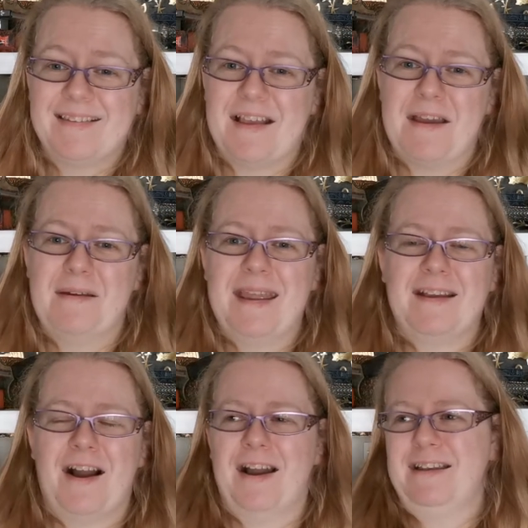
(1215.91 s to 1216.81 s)
So
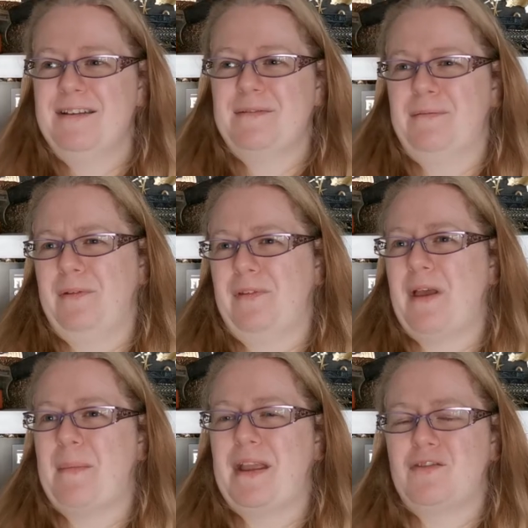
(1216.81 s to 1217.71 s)
it kind of was
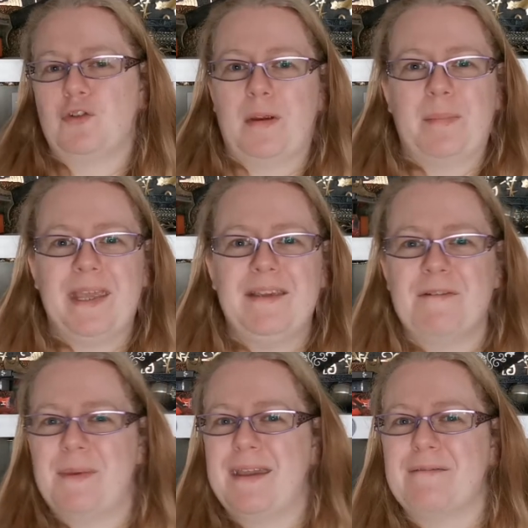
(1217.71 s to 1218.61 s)
a bit trippy for me